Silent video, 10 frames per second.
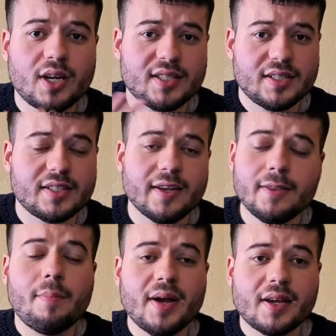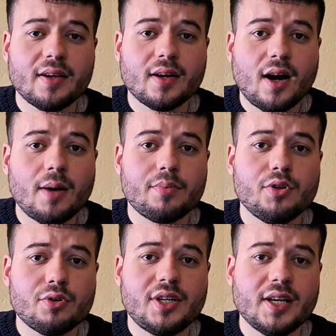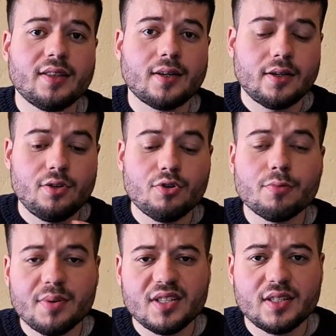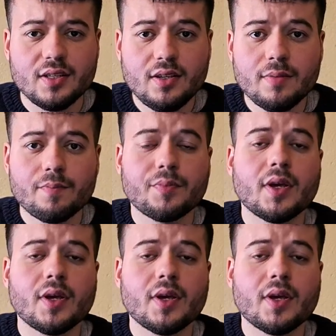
as I said, backing up your data in your PC,